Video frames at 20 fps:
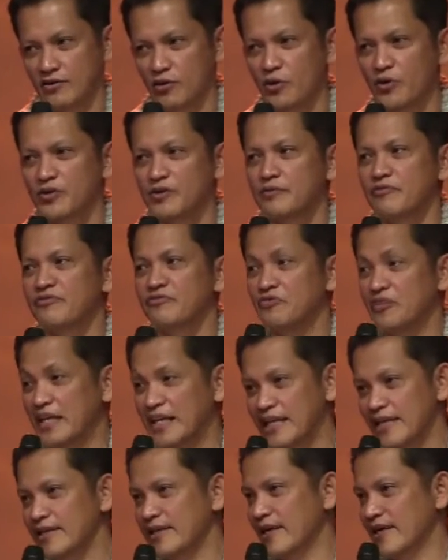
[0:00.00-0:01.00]
or
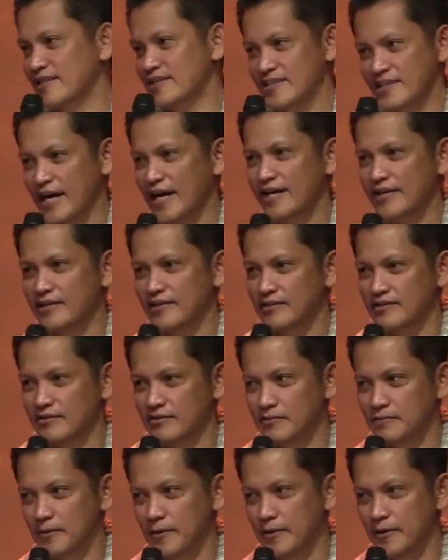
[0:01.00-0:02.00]
feeling excited.
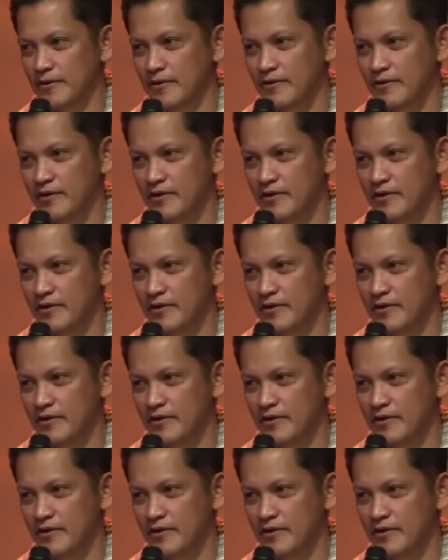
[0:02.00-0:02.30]
Ano po.